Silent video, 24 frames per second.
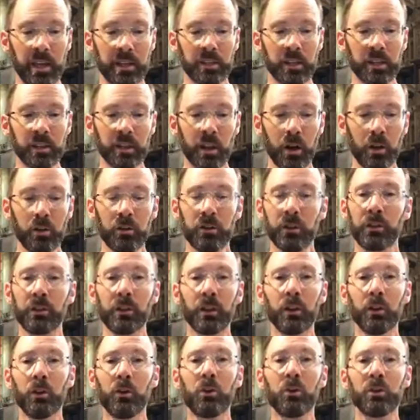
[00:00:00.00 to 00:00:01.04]
to know that
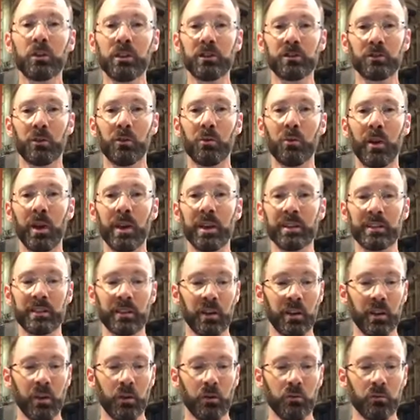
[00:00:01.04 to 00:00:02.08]
the Lord is always